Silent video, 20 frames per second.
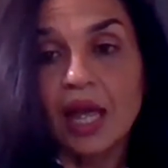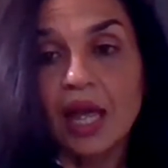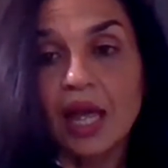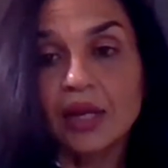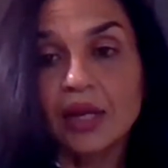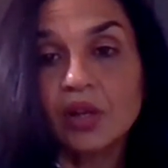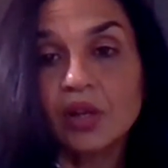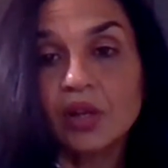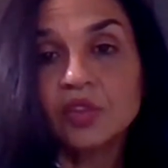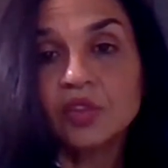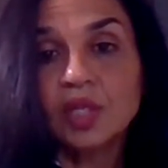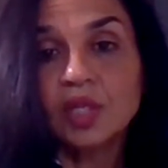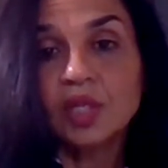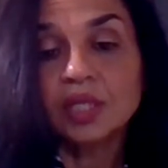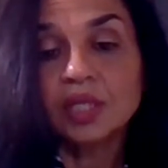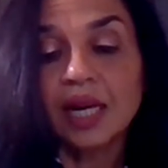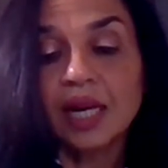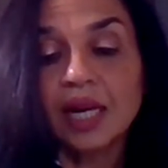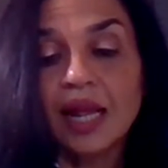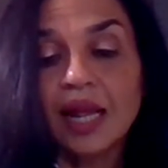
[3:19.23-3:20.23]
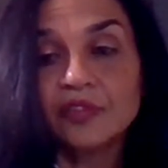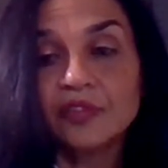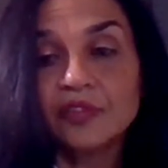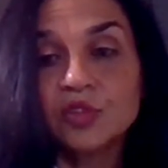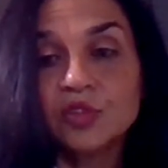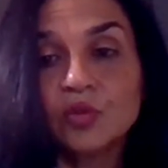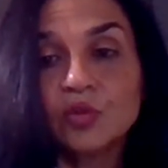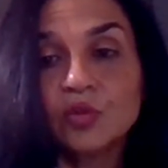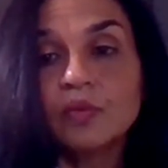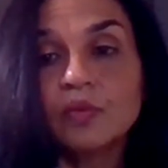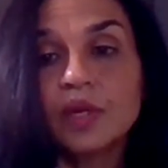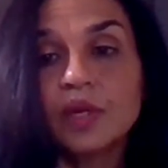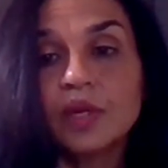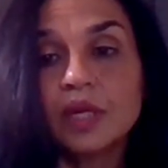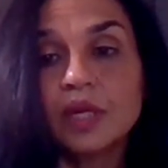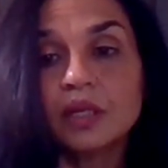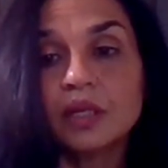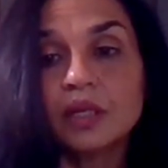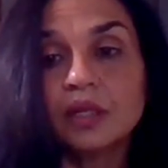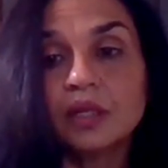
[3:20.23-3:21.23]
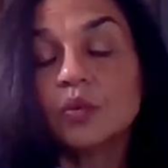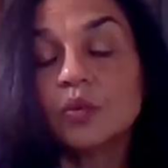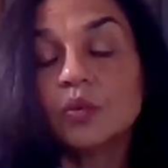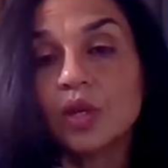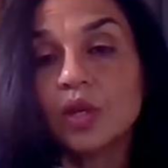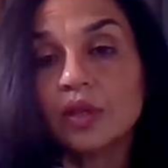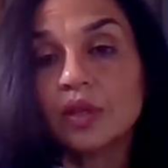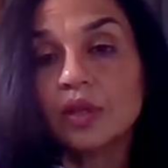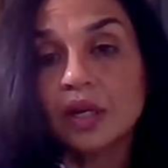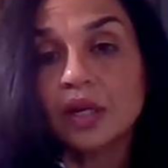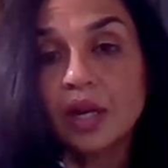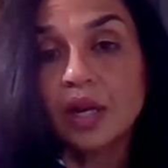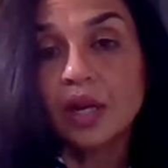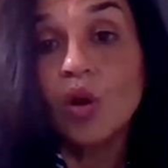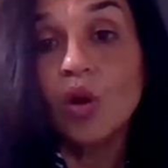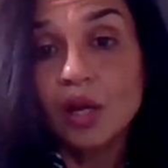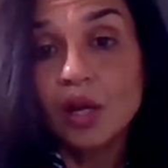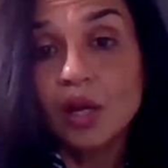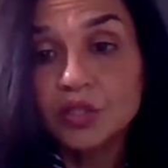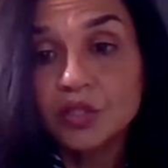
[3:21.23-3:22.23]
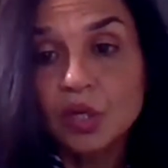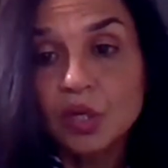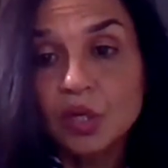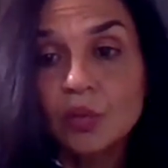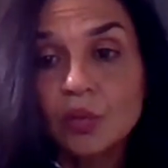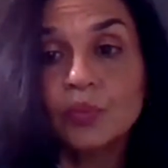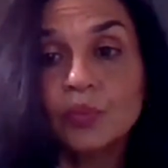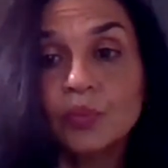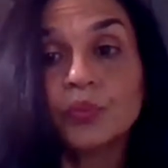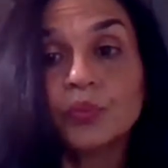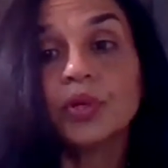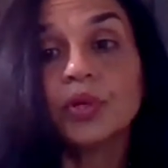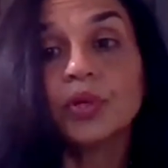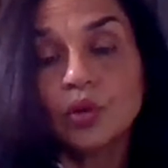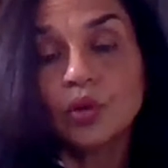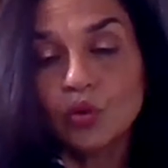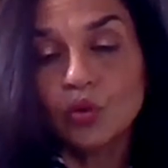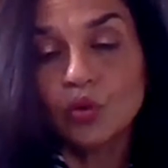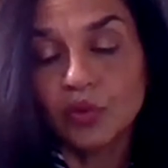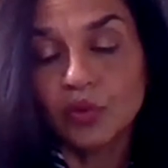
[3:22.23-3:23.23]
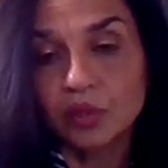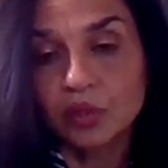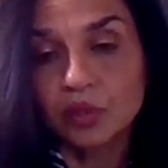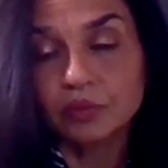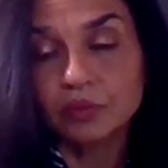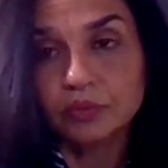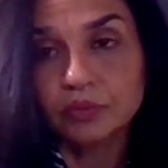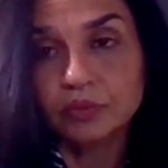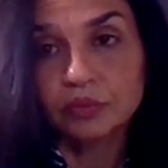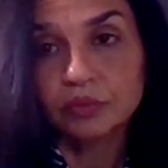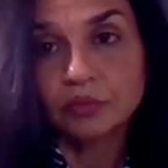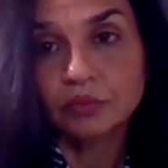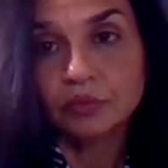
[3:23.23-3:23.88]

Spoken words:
and not think that I have to remain the same way that I was pre-COVID.